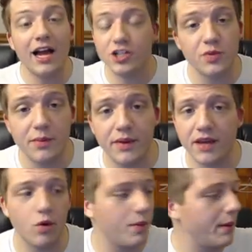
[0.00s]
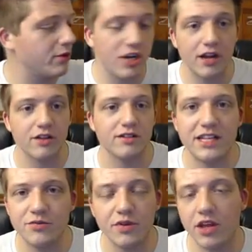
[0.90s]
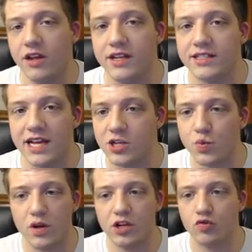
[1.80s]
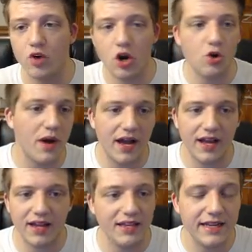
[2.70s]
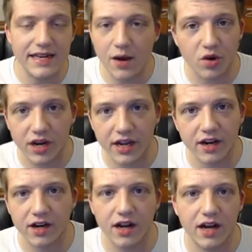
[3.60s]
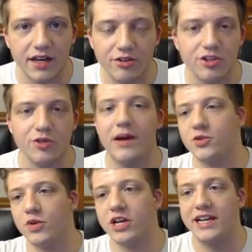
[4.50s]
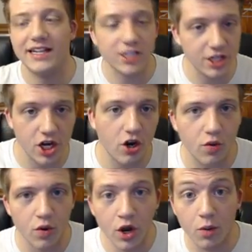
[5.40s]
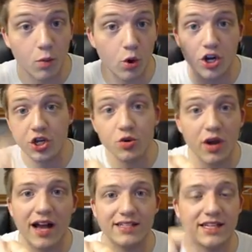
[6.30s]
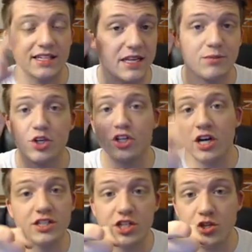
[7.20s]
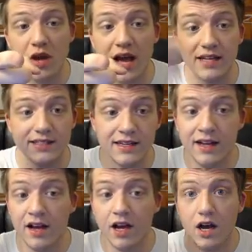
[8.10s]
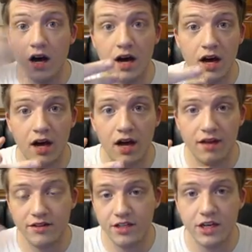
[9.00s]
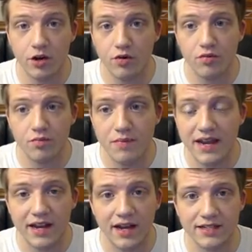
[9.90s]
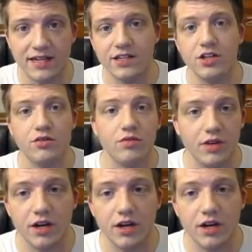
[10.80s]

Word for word: I just want to be on more people's channels. That's really all it is. I just want to grow my network here on YouTube. I just want to get to know more of you guys because I'm sure tons of you guys, uh, you know, make content too. You